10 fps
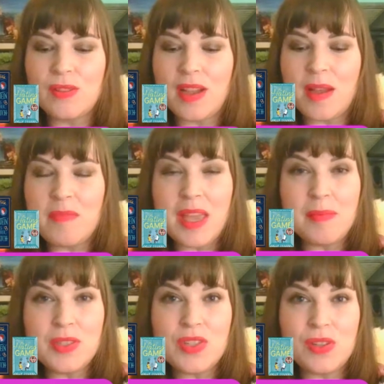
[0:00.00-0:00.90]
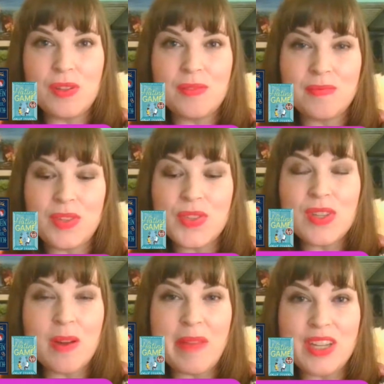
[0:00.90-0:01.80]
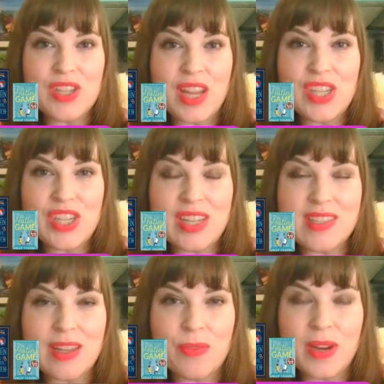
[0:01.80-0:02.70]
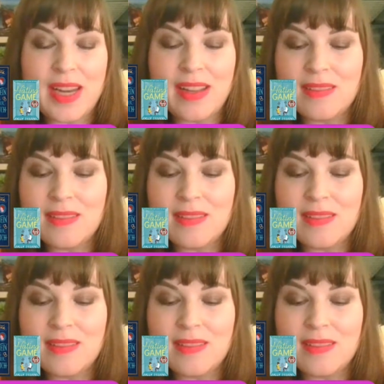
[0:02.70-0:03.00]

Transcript: be able to use their imagination as they're reading.